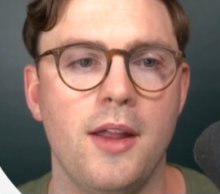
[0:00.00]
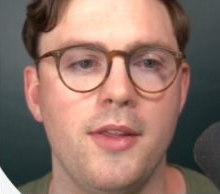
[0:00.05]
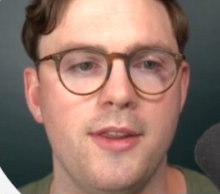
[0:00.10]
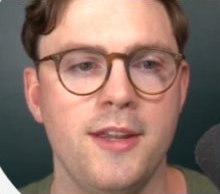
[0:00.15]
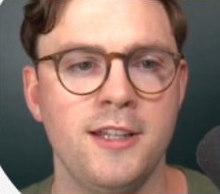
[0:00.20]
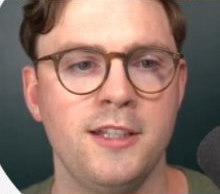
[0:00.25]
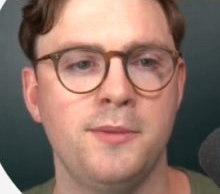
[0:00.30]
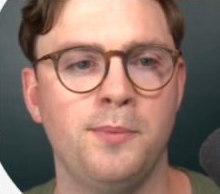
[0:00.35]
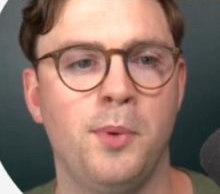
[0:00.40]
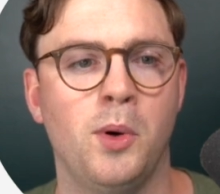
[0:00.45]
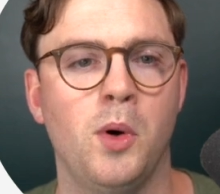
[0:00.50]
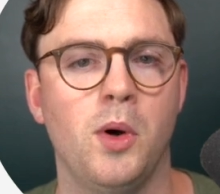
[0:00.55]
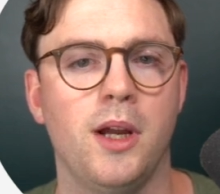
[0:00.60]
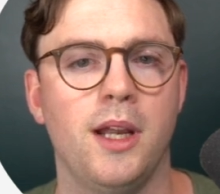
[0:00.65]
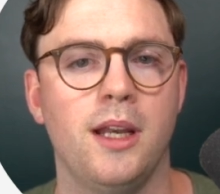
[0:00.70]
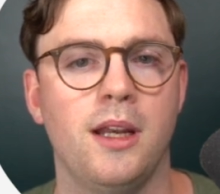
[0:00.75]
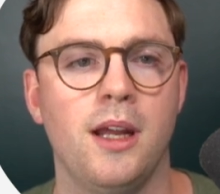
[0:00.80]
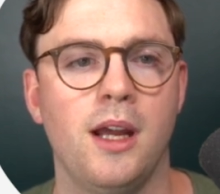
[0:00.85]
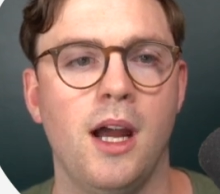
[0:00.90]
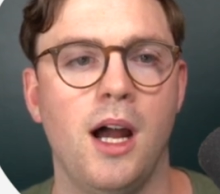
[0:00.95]
at this
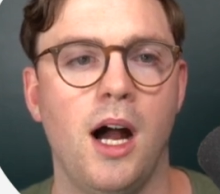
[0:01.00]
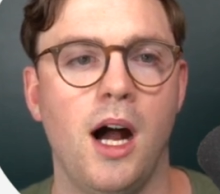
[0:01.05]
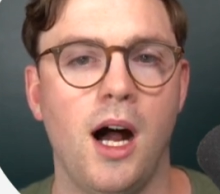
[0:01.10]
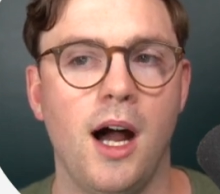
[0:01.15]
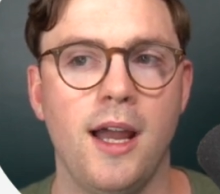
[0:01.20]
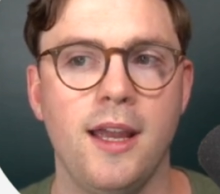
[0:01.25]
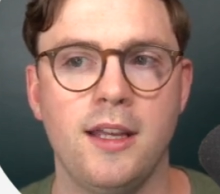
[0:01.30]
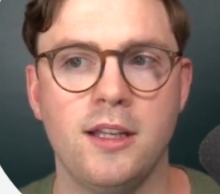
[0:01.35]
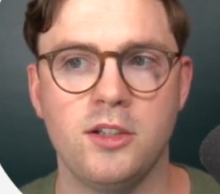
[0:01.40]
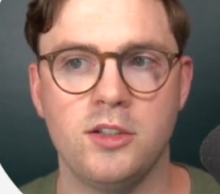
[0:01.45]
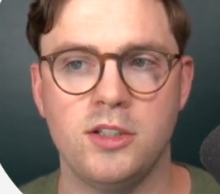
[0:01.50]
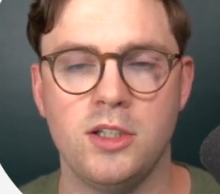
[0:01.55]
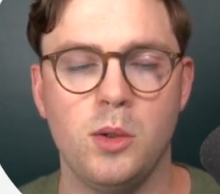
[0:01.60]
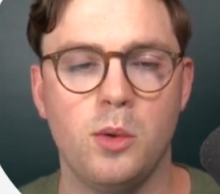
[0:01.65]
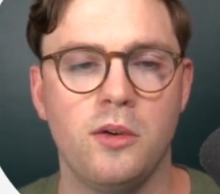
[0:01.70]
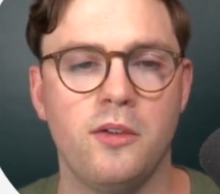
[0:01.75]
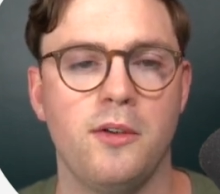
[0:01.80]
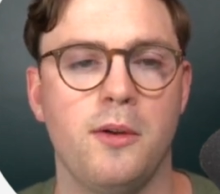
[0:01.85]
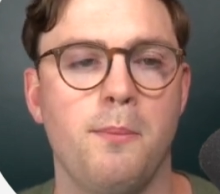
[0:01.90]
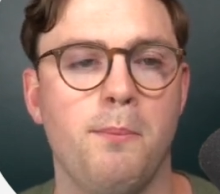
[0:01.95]
point, I can see
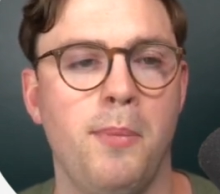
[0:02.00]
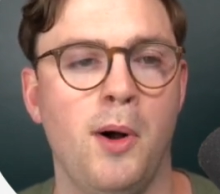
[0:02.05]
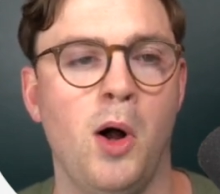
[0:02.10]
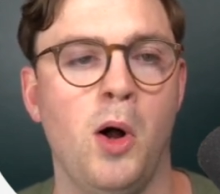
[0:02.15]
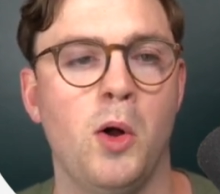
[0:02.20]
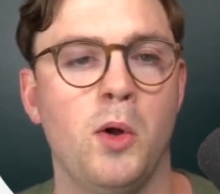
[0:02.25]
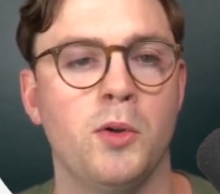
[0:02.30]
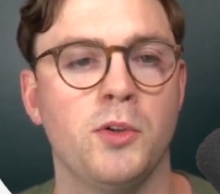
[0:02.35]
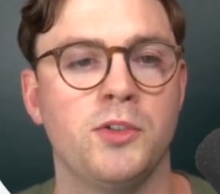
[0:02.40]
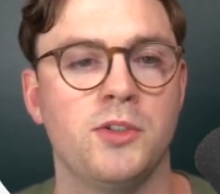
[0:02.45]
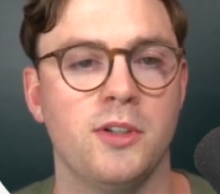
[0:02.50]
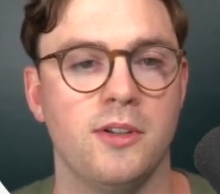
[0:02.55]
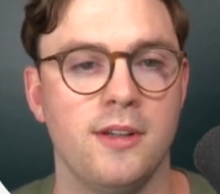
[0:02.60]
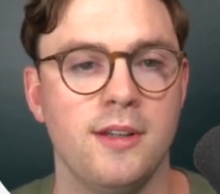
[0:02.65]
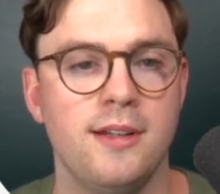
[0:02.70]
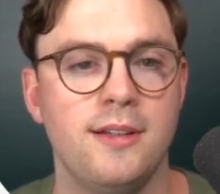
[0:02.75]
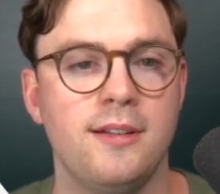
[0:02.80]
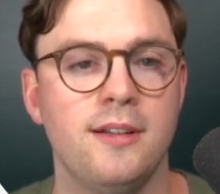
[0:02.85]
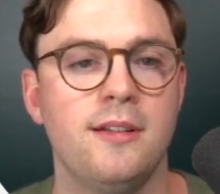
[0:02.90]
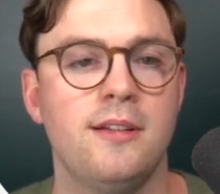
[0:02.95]
within polls that
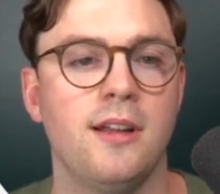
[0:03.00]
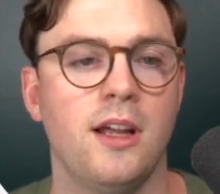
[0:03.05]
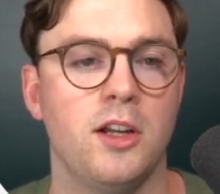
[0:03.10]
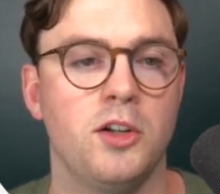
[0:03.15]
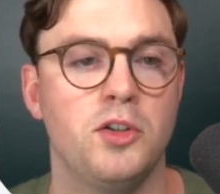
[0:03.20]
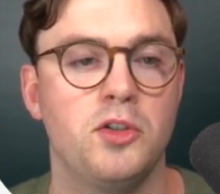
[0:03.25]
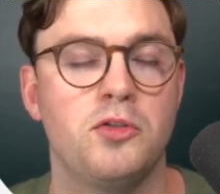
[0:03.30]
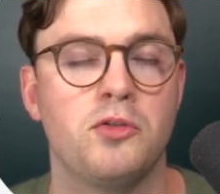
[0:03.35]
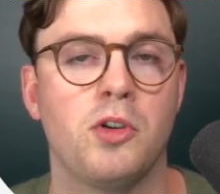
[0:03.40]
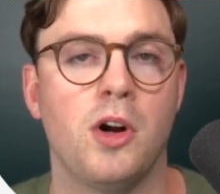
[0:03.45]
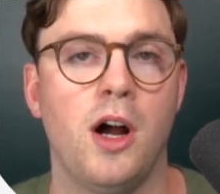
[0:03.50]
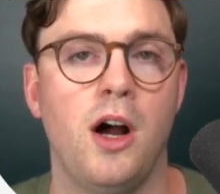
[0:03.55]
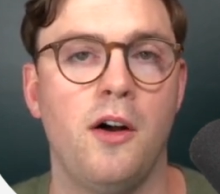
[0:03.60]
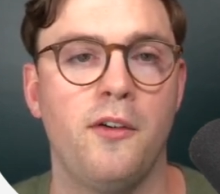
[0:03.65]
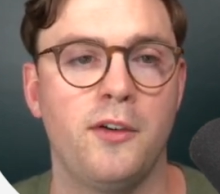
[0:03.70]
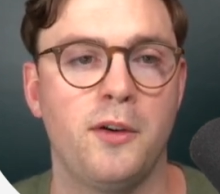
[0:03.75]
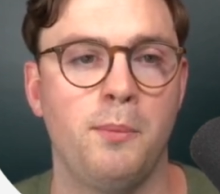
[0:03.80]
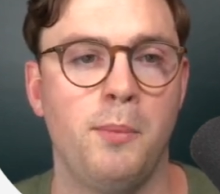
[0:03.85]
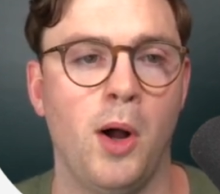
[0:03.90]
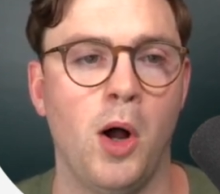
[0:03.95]
this is a
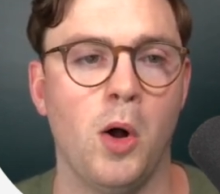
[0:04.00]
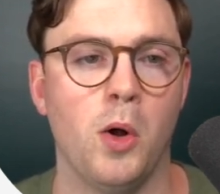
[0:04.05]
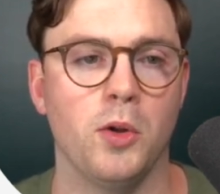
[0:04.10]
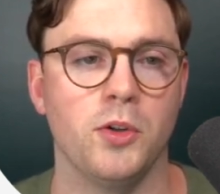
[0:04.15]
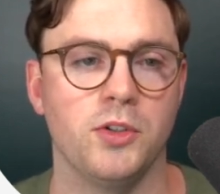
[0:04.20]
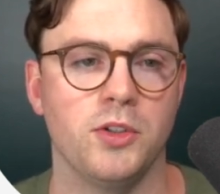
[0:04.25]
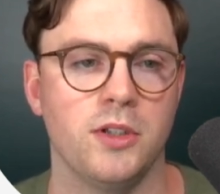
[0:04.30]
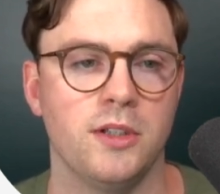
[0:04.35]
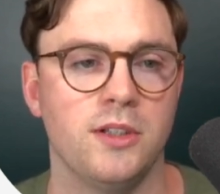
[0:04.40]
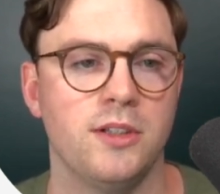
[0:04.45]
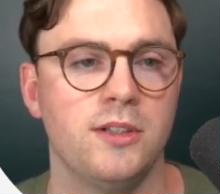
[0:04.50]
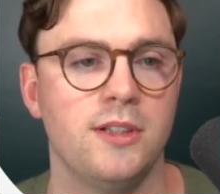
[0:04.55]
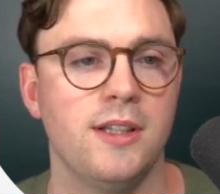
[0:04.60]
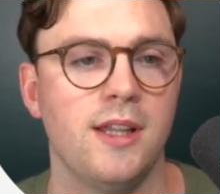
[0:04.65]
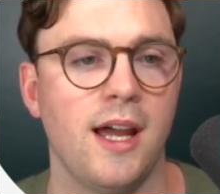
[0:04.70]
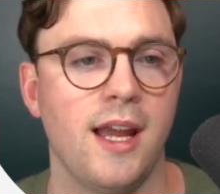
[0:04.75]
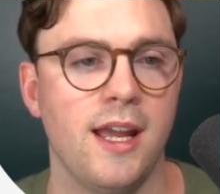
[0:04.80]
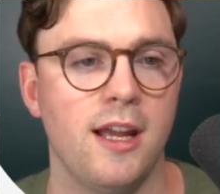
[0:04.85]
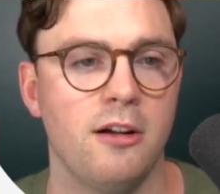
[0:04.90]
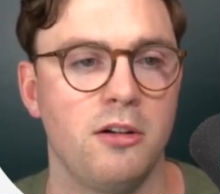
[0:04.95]
draft poll. So you can see
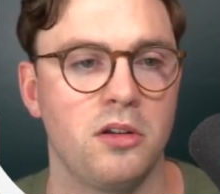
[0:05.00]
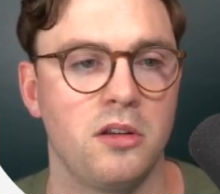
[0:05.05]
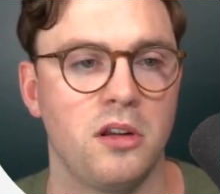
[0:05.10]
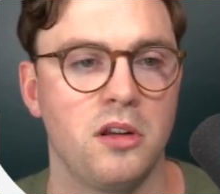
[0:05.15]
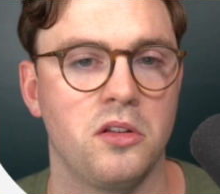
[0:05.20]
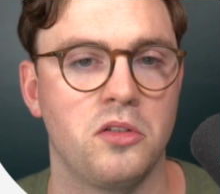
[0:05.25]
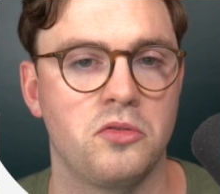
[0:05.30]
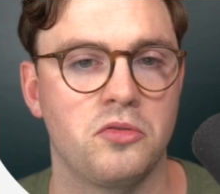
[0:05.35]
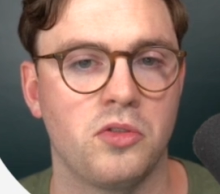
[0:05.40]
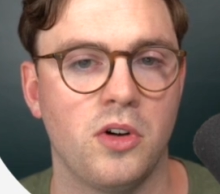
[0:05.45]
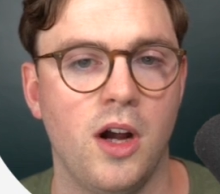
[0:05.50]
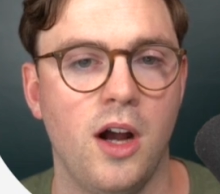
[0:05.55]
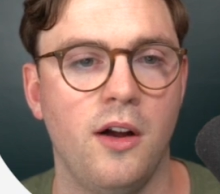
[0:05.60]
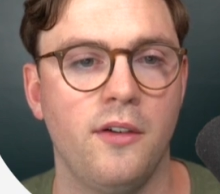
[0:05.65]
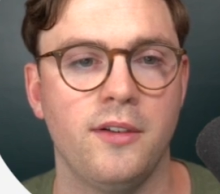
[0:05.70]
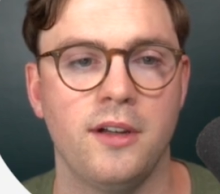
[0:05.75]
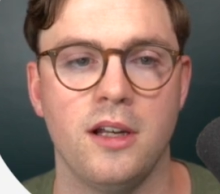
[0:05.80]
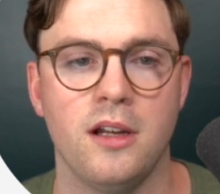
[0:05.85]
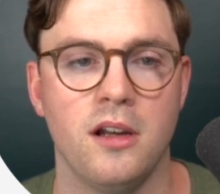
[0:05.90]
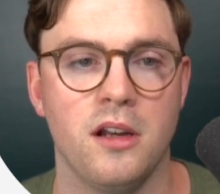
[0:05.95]
that here, it says
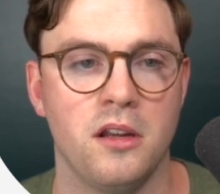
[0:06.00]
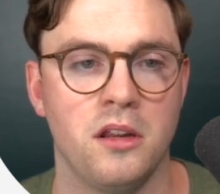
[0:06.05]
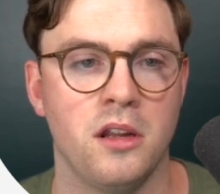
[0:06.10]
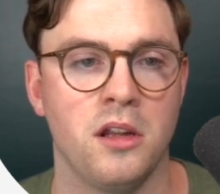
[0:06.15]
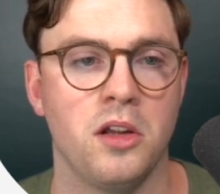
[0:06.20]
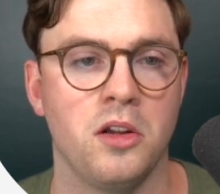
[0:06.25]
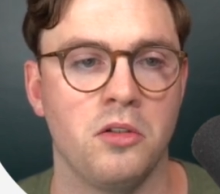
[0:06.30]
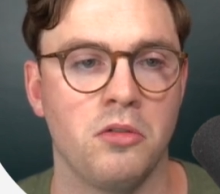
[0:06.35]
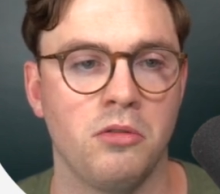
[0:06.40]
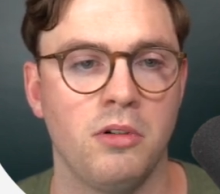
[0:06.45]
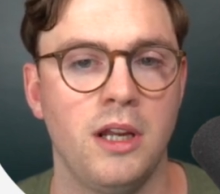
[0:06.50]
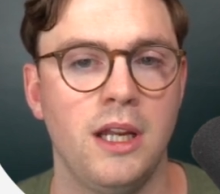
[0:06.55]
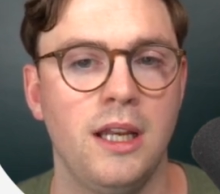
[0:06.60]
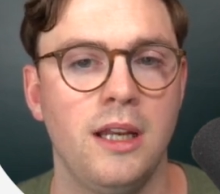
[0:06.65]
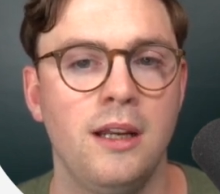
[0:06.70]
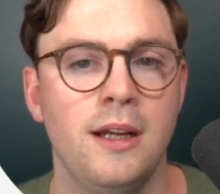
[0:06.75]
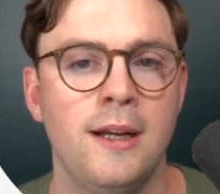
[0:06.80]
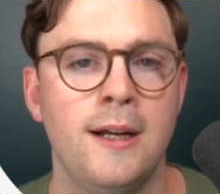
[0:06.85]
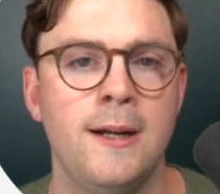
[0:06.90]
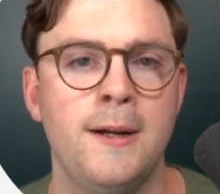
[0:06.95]
draft and it's in green.